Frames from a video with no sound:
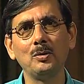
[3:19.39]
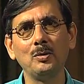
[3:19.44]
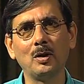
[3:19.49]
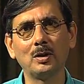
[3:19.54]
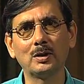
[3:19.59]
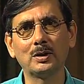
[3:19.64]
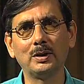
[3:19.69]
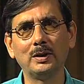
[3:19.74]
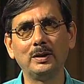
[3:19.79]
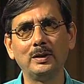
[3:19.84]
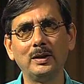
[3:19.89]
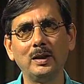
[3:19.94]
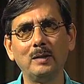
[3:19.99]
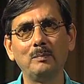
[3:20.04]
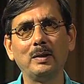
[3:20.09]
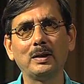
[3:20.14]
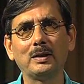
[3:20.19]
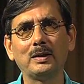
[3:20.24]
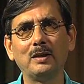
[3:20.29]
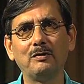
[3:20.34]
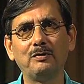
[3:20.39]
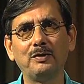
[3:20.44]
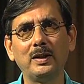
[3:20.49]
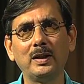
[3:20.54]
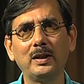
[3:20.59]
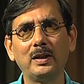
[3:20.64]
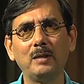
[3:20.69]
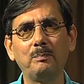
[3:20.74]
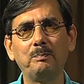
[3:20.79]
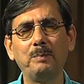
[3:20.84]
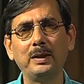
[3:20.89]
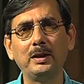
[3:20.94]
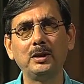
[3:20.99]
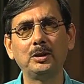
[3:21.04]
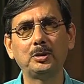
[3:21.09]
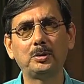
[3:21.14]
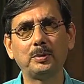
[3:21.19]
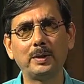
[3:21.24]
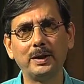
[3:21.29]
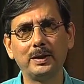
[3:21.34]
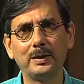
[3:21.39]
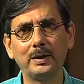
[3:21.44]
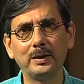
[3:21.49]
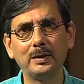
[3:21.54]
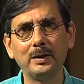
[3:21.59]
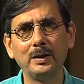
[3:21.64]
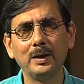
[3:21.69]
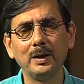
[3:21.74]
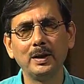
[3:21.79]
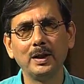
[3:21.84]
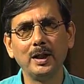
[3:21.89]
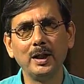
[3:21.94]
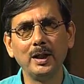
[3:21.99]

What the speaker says: to North India but definitely penetrated